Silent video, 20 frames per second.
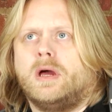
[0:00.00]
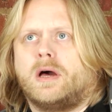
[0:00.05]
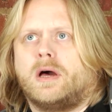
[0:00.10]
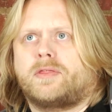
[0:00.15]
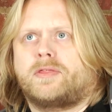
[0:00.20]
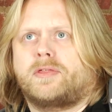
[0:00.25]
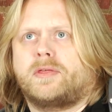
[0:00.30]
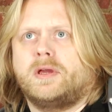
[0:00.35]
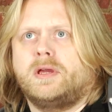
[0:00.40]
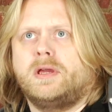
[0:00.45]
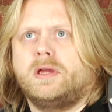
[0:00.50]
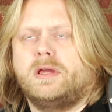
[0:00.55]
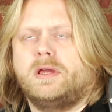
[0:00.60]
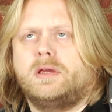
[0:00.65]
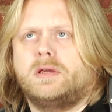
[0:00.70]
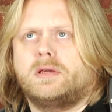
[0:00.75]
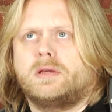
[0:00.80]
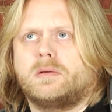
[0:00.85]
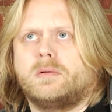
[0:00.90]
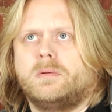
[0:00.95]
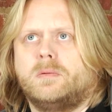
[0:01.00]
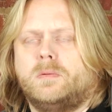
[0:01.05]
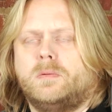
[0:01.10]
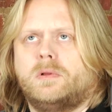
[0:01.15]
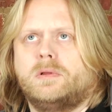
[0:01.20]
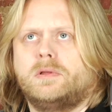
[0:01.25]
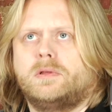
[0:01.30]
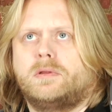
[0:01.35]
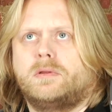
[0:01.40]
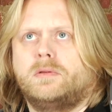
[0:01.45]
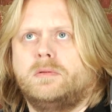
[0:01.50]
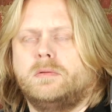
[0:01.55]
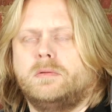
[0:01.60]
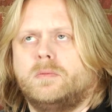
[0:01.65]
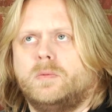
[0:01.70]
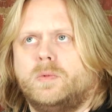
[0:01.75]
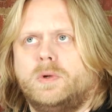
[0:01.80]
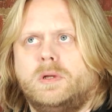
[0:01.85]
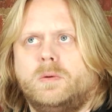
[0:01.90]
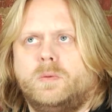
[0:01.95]
I think we'll,
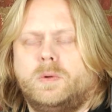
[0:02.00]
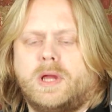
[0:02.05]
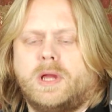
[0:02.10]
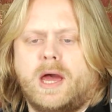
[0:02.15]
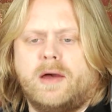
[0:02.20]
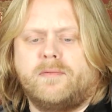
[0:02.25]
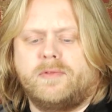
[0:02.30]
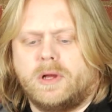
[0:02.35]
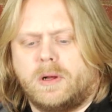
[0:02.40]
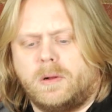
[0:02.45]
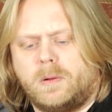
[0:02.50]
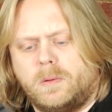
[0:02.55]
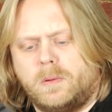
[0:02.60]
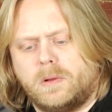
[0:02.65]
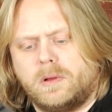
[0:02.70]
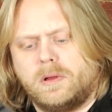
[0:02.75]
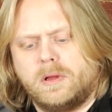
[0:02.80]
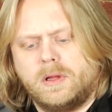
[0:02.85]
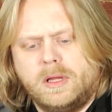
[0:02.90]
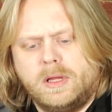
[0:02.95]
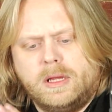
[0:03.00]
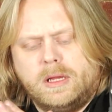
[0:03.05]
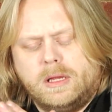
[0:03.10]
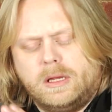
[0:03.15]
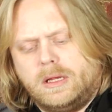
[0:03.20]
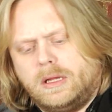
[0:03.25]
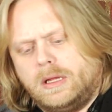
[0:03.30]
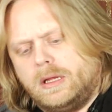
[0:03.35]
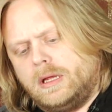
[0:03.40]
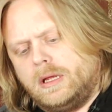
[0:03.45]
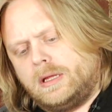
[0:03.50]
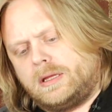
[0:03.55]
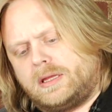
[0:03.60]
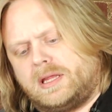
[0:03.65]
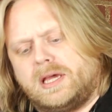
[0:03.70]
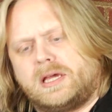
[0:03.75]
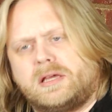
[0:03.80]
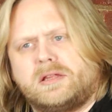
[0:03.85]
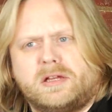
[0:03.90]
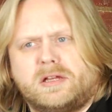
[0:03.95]
we, we have the whole
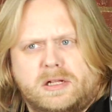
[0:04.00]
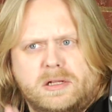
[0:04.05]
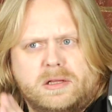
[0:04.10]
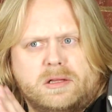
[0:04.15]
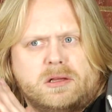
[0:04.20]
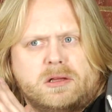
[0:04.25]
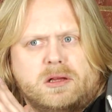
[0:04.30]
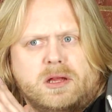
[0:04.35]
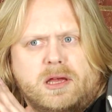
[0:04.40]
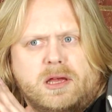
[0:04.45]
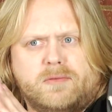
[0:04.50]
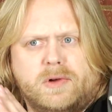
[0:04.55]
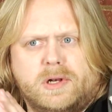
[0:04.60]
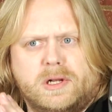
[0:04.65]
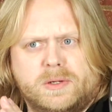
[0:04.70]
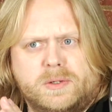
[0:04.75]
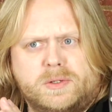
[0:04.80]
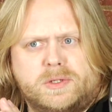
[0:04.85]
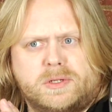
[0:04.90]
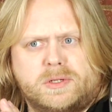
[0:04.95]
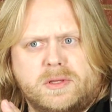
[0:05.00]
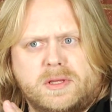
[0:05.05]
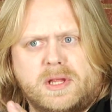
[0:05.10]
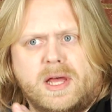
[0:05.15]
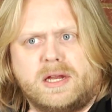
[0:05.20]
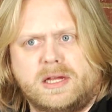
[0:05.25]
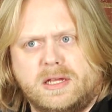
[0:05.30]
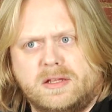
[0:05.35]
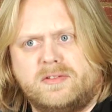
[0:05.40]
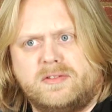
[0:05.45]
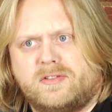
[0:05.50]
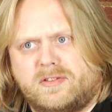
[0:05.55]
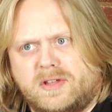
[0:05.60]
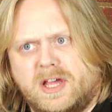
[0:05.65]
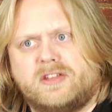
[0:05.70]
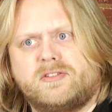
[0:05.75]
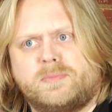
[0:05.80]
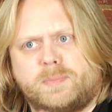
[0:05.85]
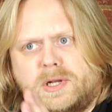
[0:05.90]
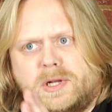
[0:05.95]
technical evolution that is
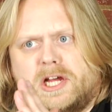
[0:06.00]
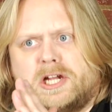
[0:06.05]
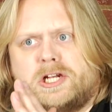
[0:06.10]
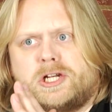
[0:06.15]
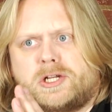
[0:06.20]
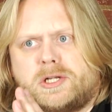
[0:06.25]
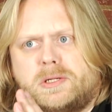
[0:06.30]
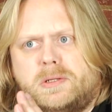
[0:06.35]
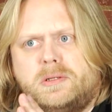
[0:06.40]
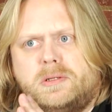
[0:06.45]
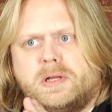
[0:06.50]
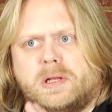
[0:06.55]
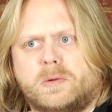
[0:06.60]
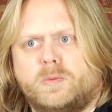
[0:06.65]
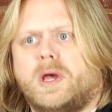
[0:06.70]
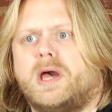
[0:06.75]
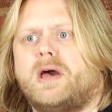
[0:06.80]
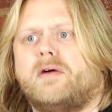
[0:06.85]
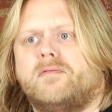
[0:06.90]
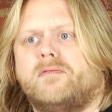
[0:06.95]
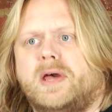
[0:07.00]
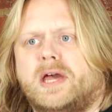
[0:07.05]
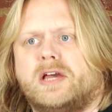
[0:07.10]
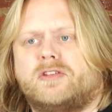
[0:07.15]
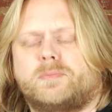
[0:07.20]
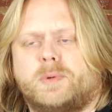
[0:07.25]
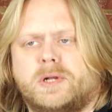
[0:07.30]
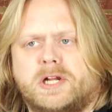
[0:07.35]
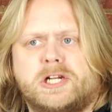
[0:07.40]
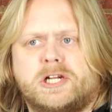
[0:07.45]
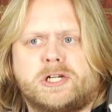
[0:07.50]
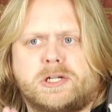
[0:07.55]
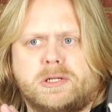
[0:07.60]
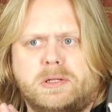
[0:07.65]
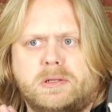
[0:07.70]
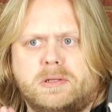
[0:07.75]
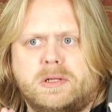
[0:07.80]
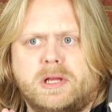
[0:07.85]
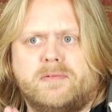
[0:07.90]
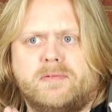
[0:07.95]
exponential, and we have
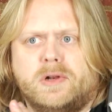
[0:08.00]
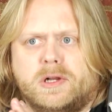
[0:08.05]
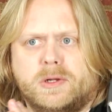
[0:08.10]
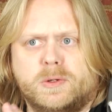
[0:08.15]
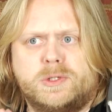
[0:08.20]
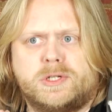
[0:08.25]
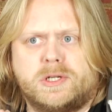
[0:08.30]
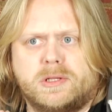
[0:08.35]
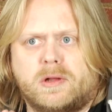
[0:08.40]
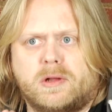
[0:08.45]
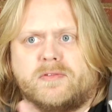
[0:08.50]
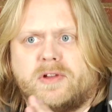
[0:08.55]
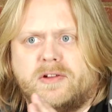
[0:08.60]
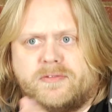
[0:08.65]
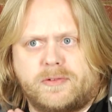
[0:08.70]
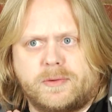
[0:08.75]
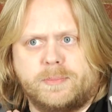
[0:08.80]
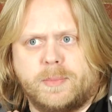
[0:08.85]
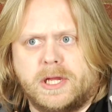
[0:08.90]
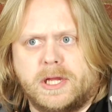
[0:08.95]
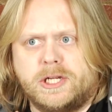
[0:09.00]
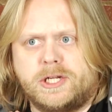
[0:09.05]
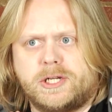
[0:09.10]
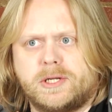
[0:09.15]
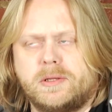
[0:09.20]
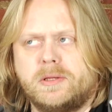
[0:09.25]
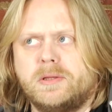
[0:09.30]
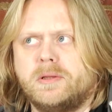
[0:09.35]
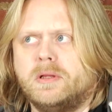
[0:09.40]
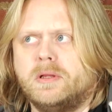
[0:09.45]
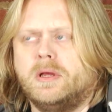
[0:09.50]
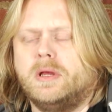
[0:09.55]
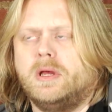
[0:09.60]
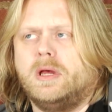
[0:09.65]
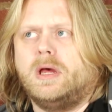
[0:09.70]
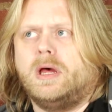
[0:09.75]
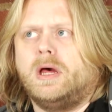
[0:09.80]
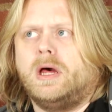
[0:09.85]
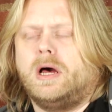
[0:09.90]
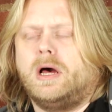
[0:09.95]
exponential evolution of information,
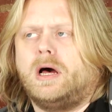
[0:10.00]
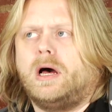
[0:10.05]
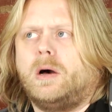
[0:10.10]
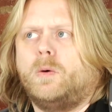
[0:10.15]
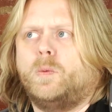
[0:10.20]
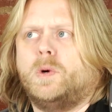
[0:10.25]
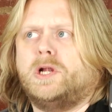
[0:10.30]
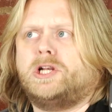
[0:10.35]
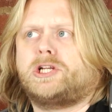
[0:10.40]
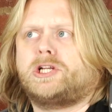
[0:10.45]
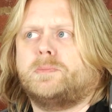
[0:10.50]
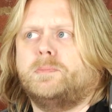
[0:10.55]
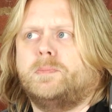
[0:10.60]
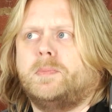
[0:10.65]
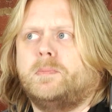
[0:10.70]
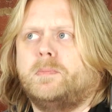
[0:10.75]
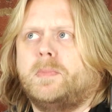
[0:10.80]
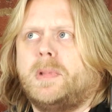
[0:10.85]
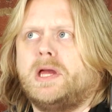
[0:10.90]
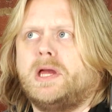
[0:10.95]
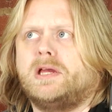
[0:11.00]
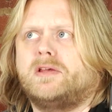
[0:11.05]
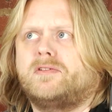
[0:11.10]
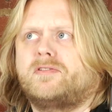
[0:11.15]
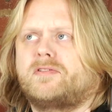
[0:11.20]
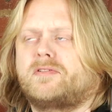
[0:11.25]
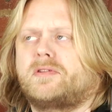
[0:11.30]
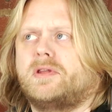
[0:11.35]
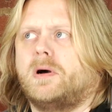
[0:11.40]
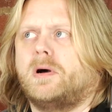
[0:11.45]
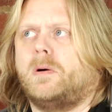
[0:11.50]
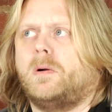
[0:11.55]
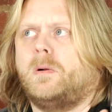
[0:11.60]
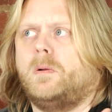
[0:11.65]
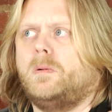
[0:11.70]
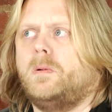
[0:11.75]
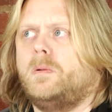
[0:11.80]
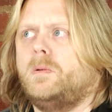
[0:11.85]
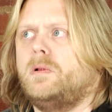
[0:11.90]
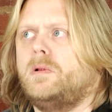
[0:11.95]
which makes the
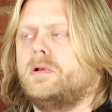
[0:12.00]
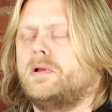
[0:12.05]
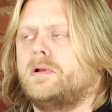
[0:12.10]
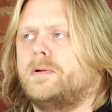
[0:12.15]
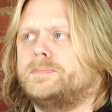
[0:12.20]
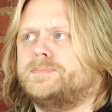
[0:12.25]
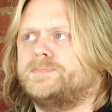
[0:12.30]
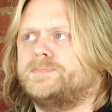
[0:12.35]
whole.